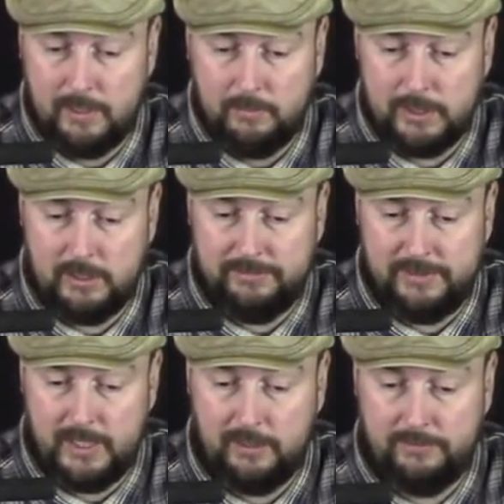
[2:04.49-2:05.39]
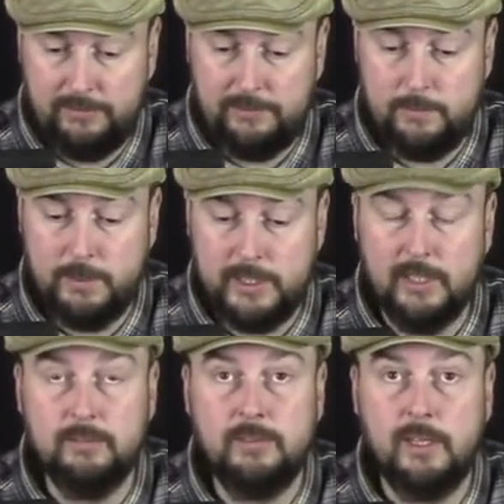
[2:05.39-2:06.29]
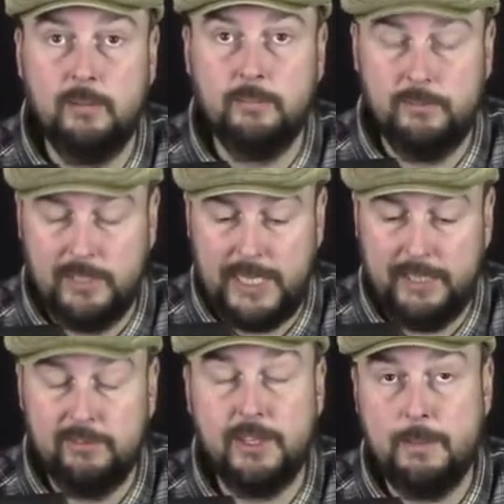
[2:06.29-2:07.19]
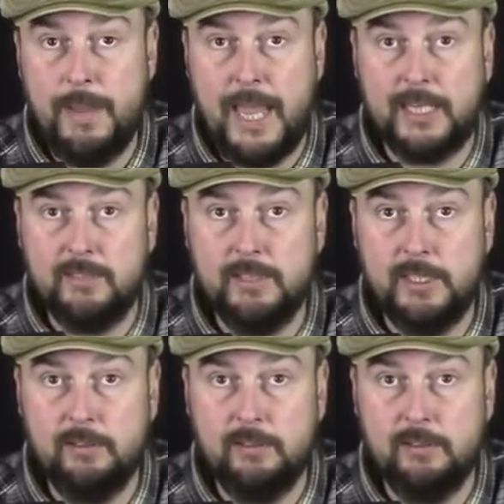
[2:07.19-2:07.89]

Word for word: What you'll feel is if you put your thumbs and hands on the back of it,